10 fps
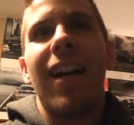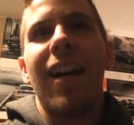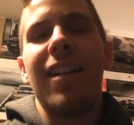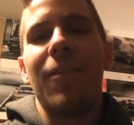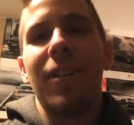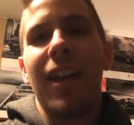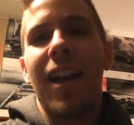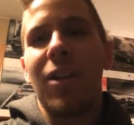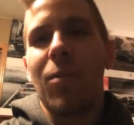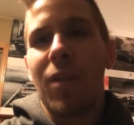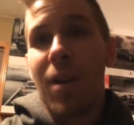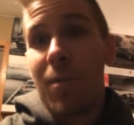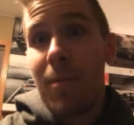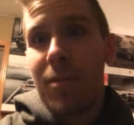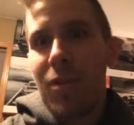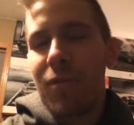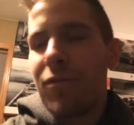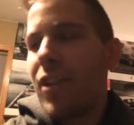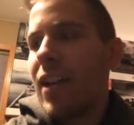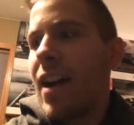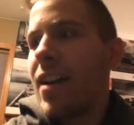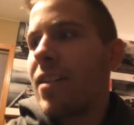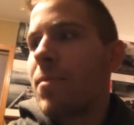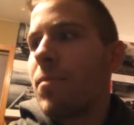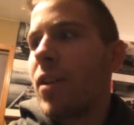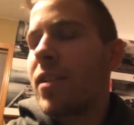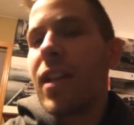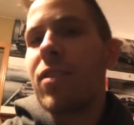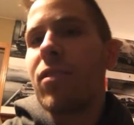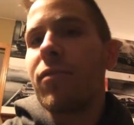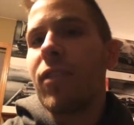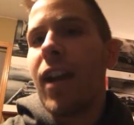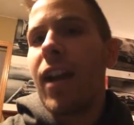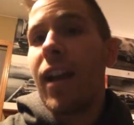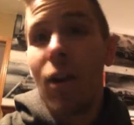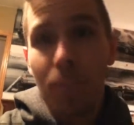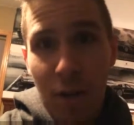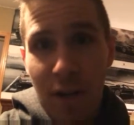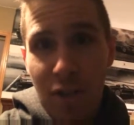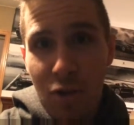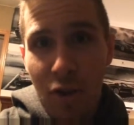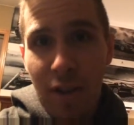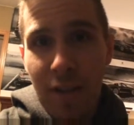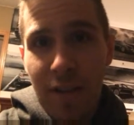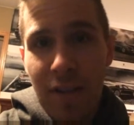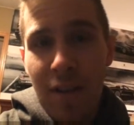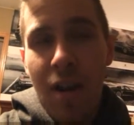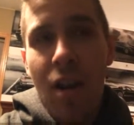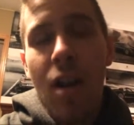Uh, definitely got a good one coming up soon for you guys. But stay tuned for that, and I hope you guys enjoyed this.